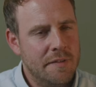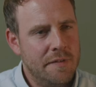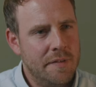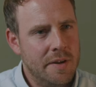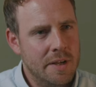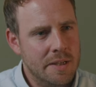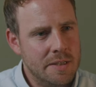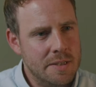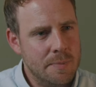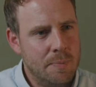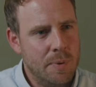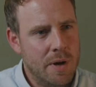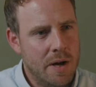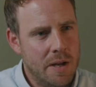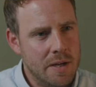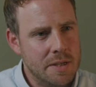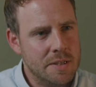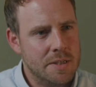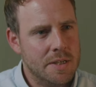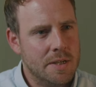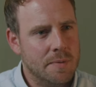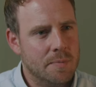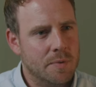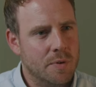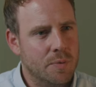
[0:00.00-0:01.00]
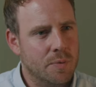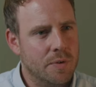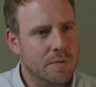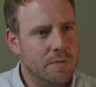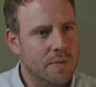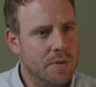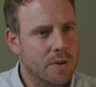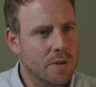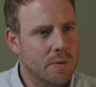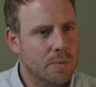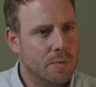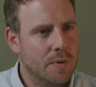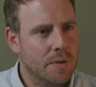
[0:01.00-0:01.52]
Affinity Partnership that we've
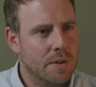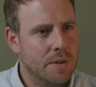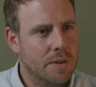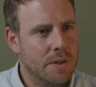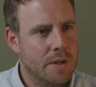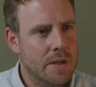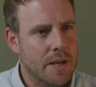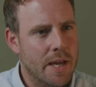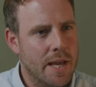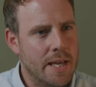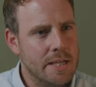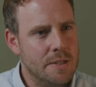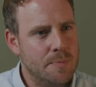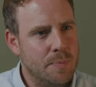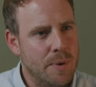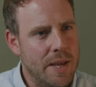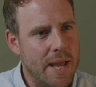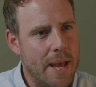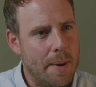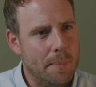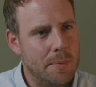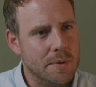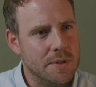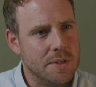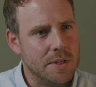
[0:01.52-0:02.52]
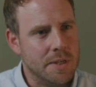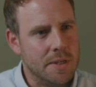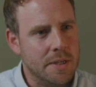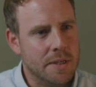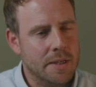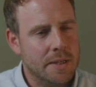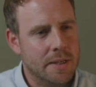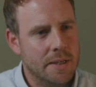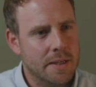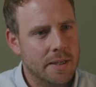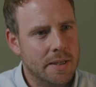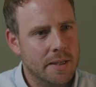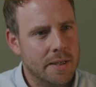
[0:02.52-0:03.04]
got with HP Apogee
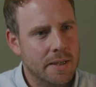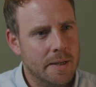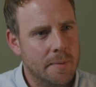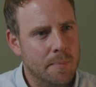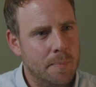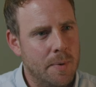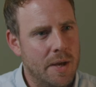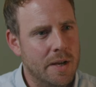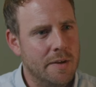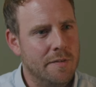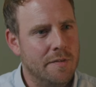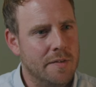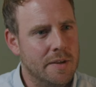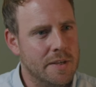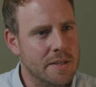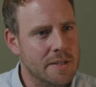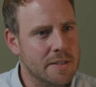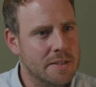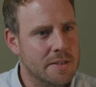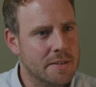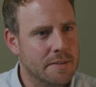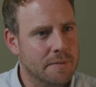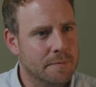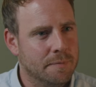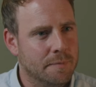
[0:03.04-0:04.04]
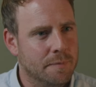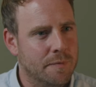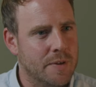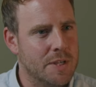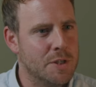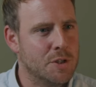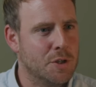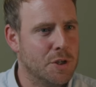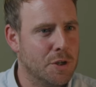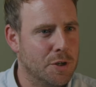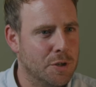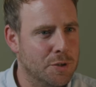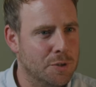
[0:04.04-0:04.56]
benefits
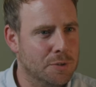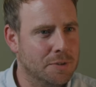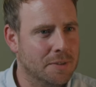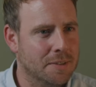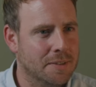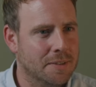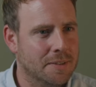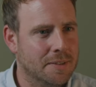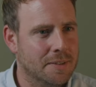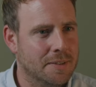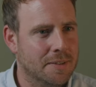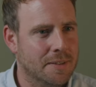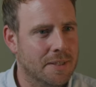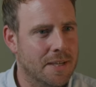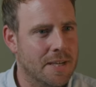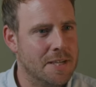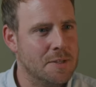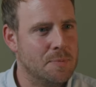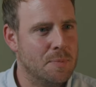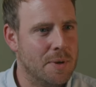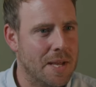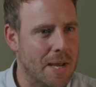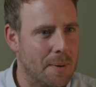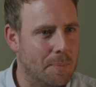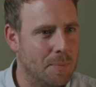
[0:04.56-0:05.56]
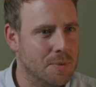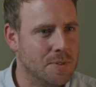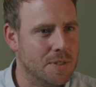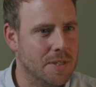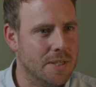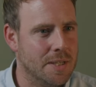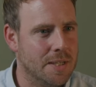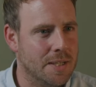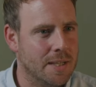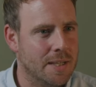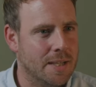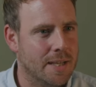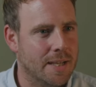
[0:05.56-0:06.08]
FISco, HP
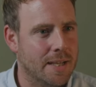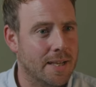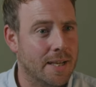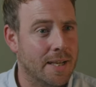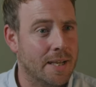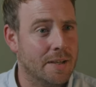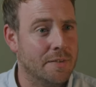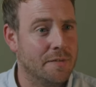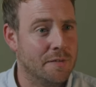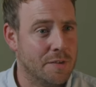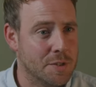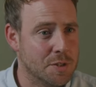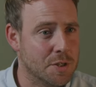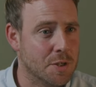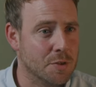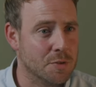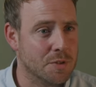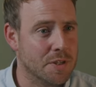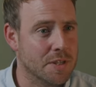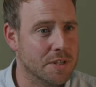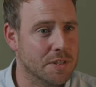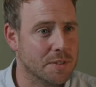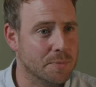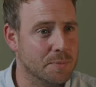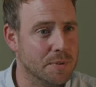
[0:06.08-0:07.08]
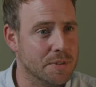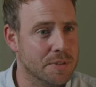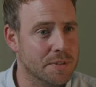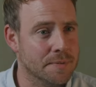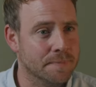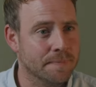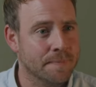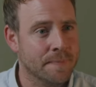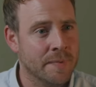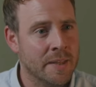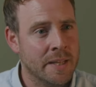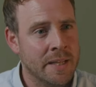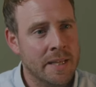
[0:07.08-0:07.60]
Apogee and FISco's customers.
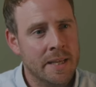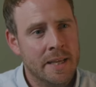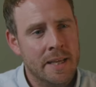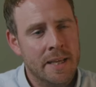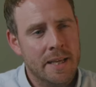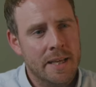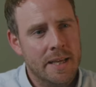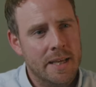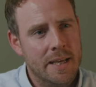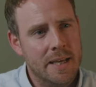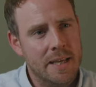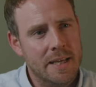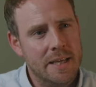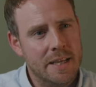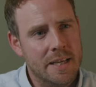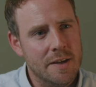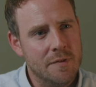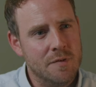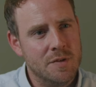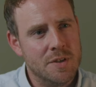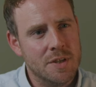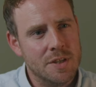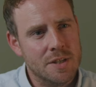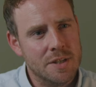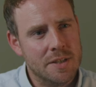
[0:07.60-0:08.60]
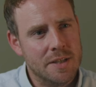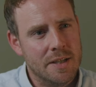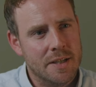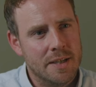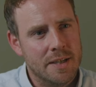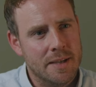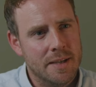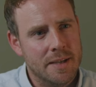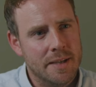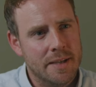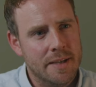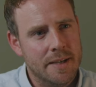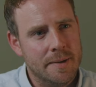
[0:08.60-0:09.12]
It gives us
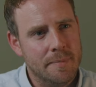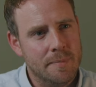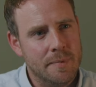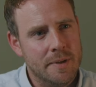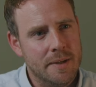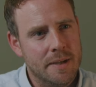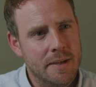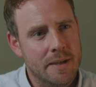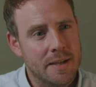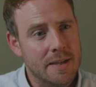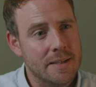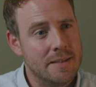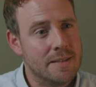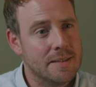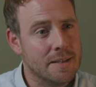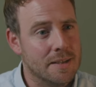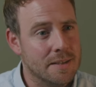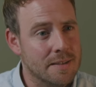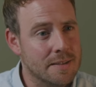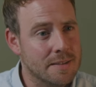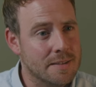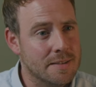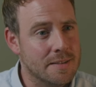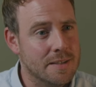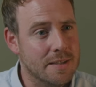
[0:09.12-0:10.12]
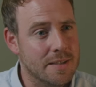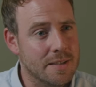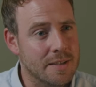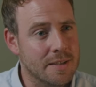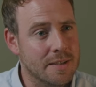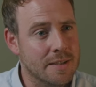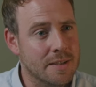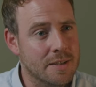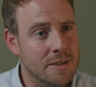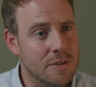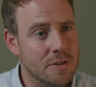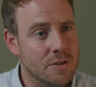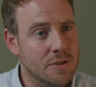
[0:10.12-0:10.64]
an excellence
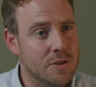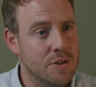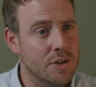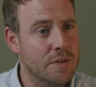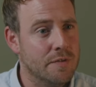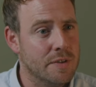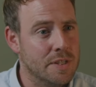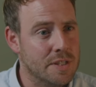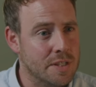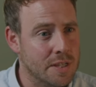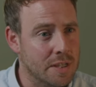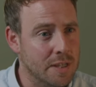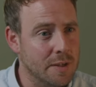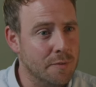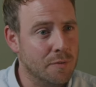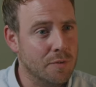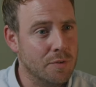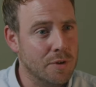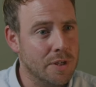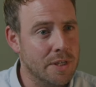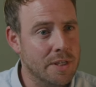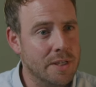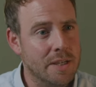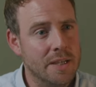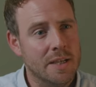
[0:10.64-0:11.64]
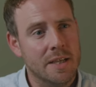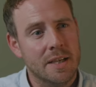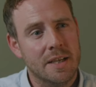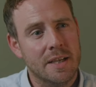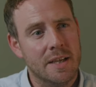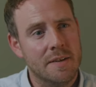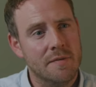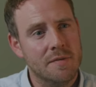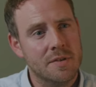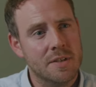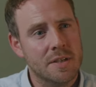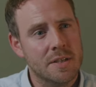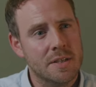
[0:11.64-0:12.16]
in service delivery. It
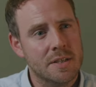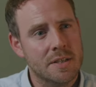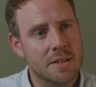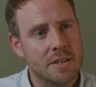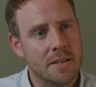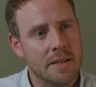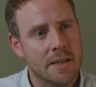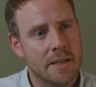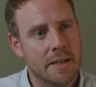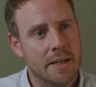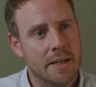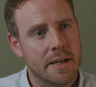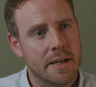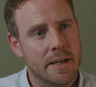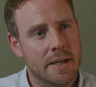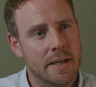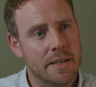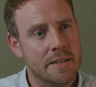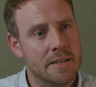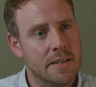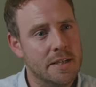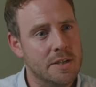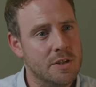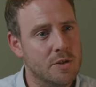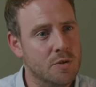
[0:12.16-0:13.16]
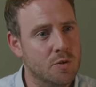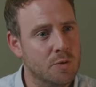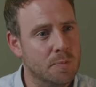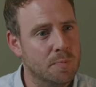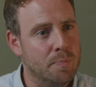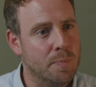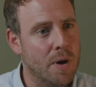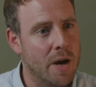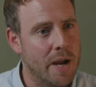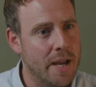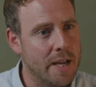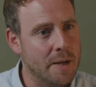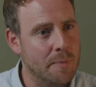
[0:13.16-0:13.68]
gives us additional
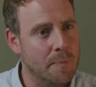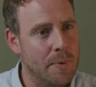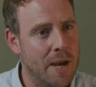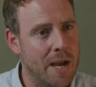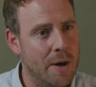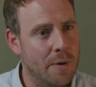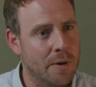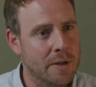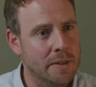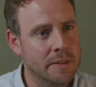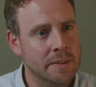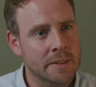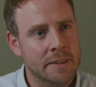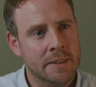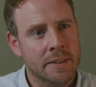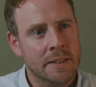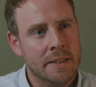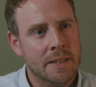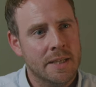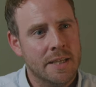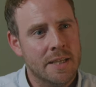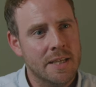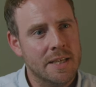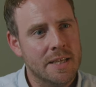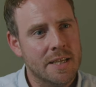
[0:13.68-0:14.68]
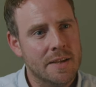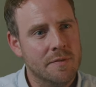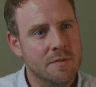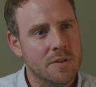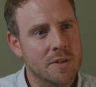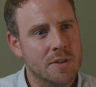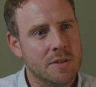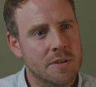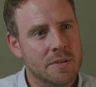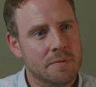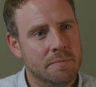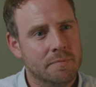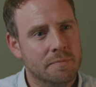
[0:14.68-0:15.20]
buying power. It gives
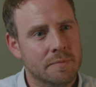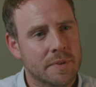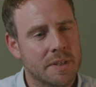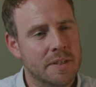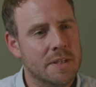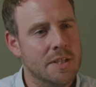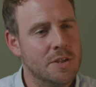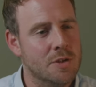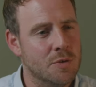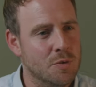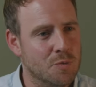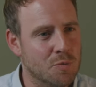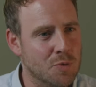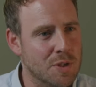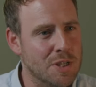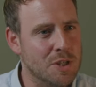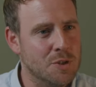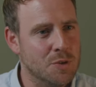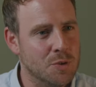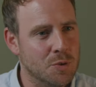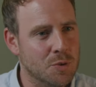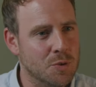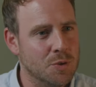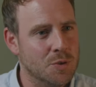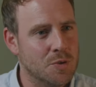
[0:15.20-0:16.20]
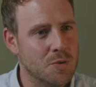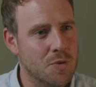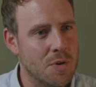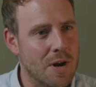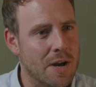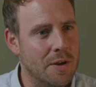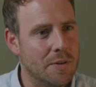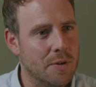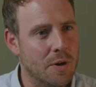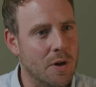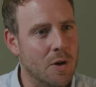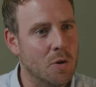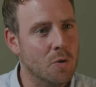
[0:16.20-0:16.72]
us additional resource
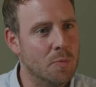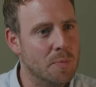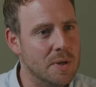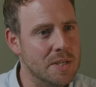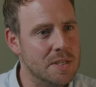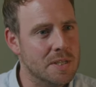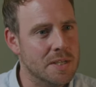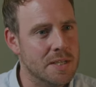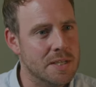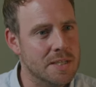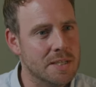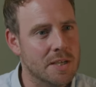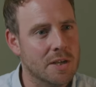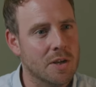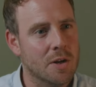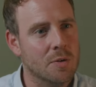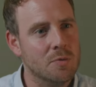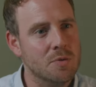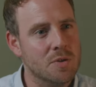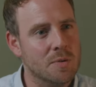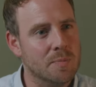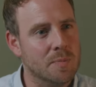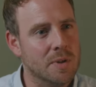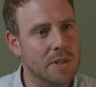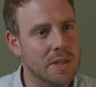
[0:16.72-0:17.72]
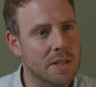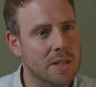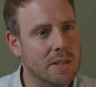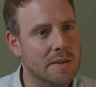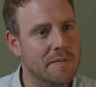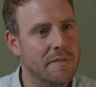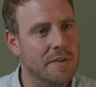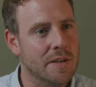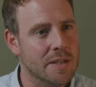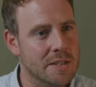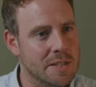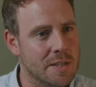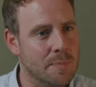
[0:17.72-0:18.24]
throughout the whole business. And ultimately, the
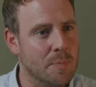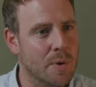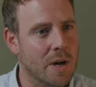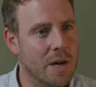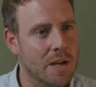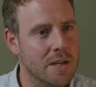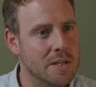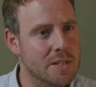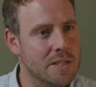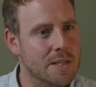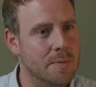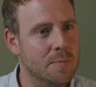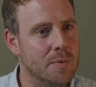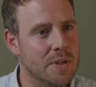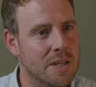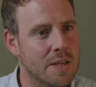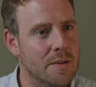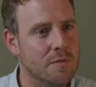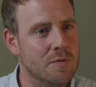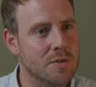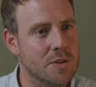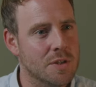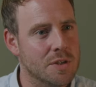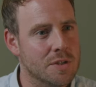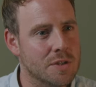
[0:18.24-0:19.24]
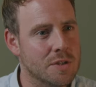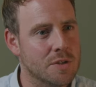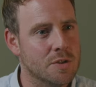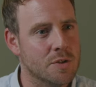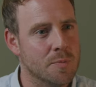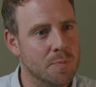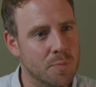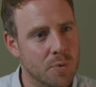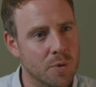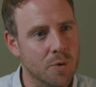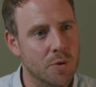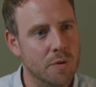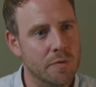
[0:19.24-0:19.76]
Affinity Partnership gives us the
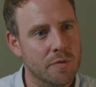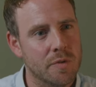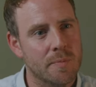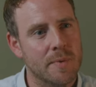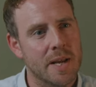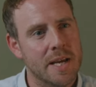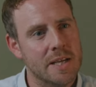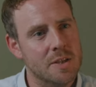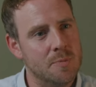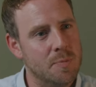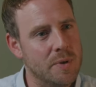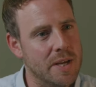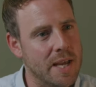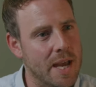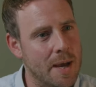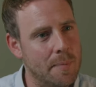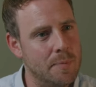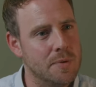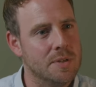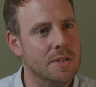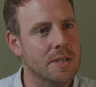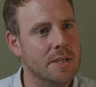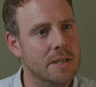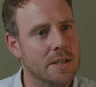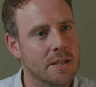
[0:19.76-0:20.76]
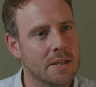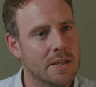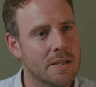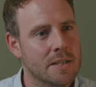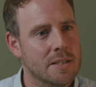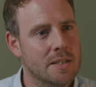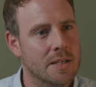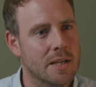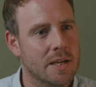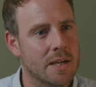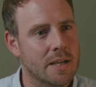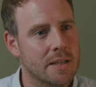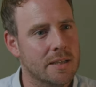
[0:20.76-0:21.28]
support from an HP Apogee
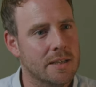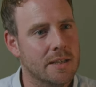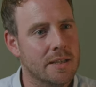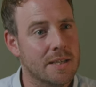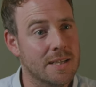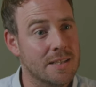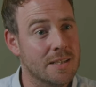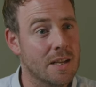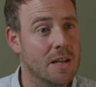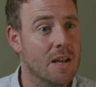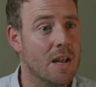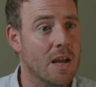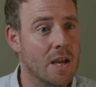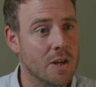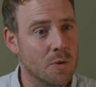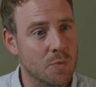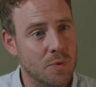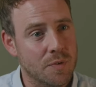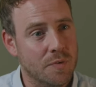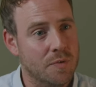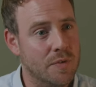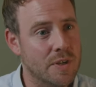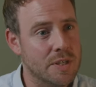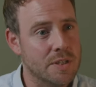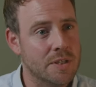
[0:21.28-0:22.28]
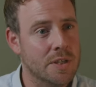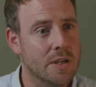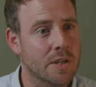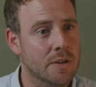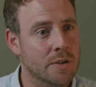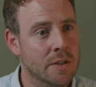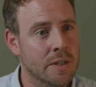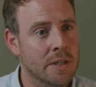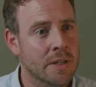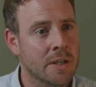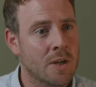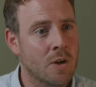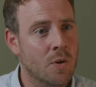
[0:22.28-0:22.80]
side that is aligned with FISco,
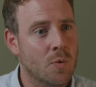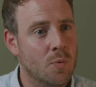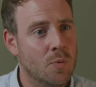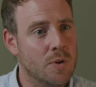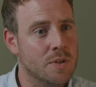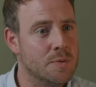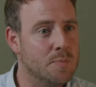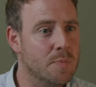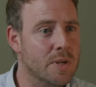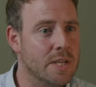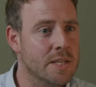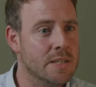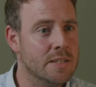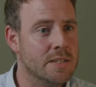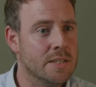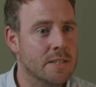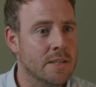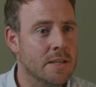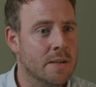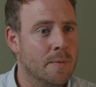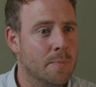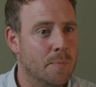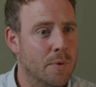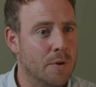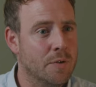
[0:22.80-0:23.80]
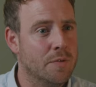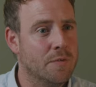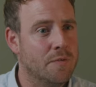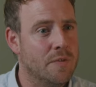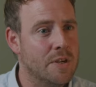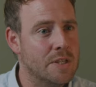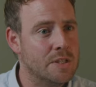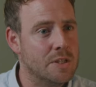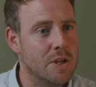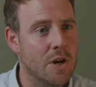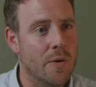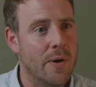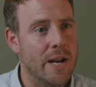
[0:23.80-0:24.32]
which means both
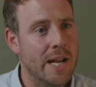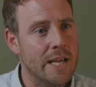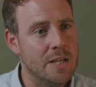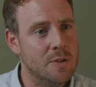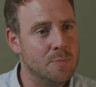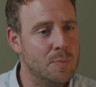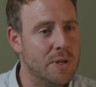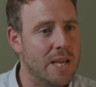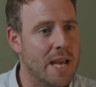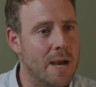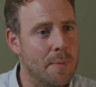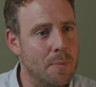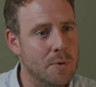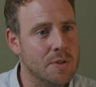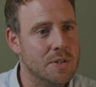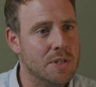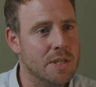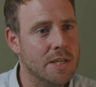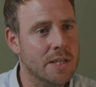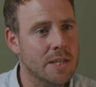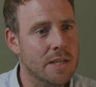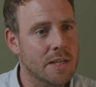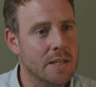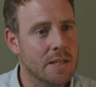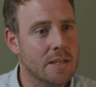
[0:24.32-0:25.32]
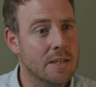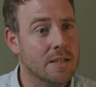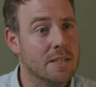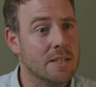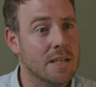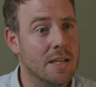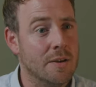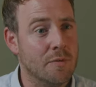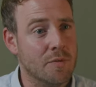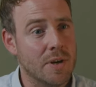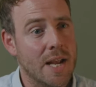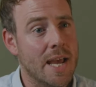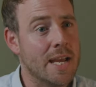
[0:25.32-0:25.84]
FISco and HP Apogee can
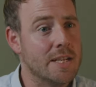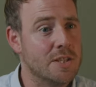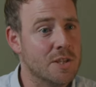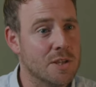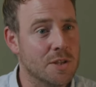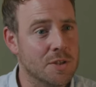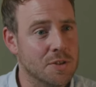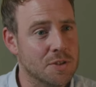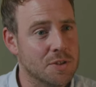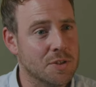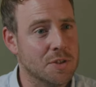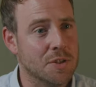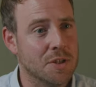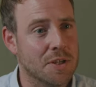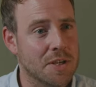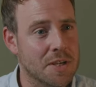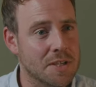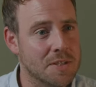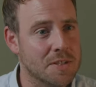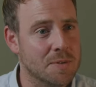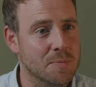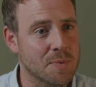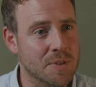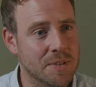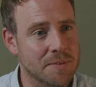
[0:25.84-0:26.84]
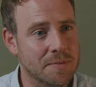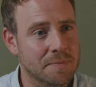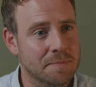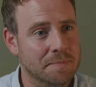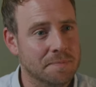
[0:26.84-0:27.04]
deliver an excellence to the customer.